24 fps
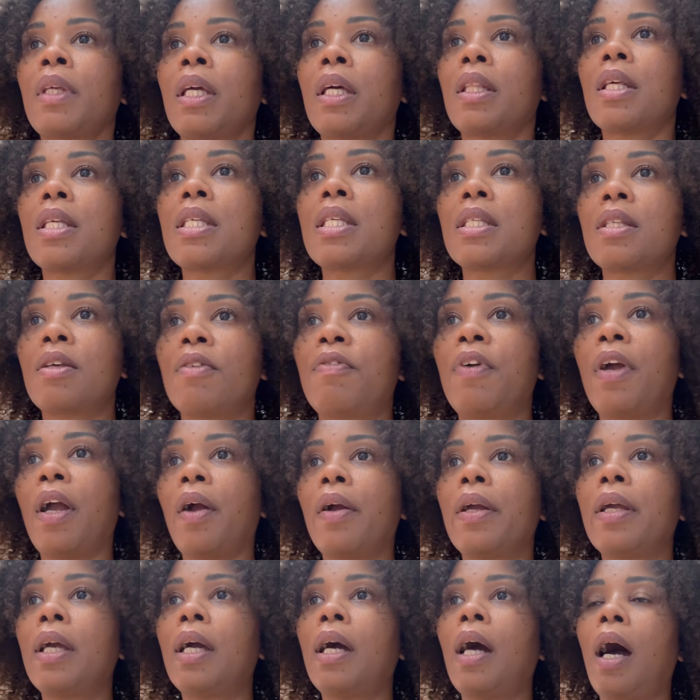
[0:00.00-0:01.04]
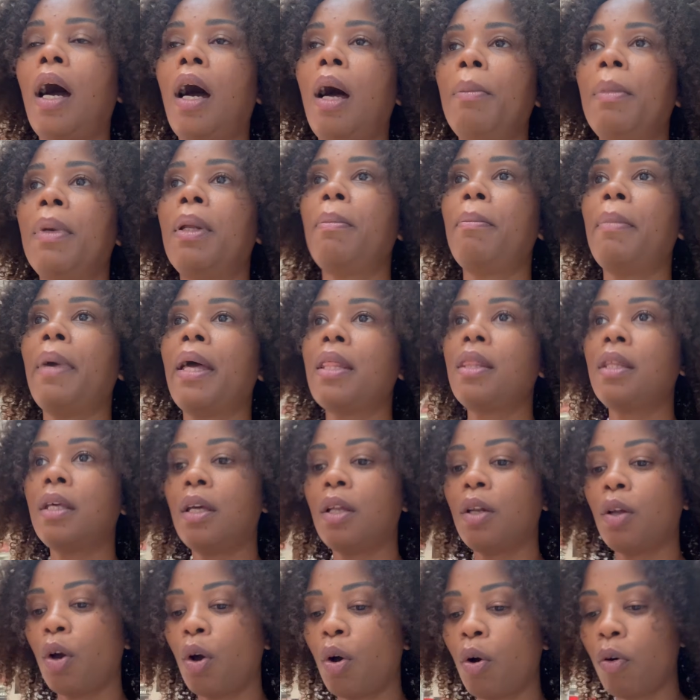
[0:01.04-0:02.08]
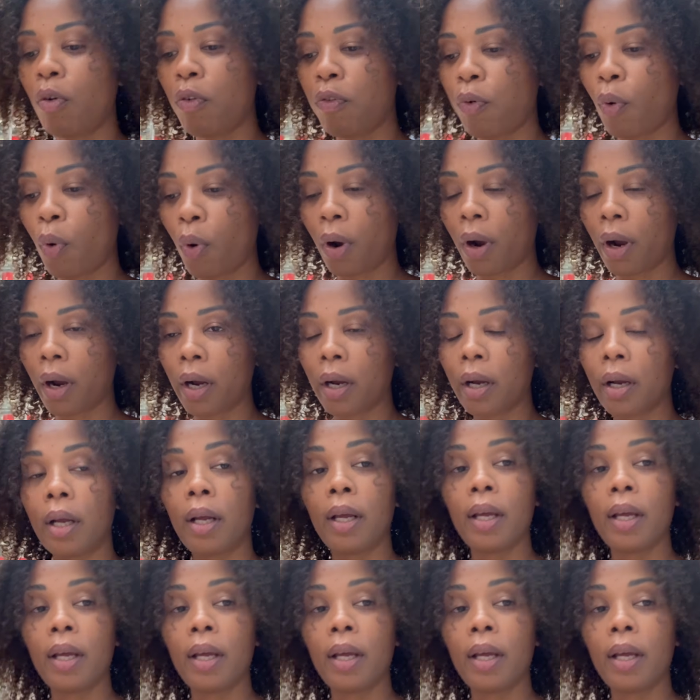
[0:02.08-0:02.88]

This is a very common method for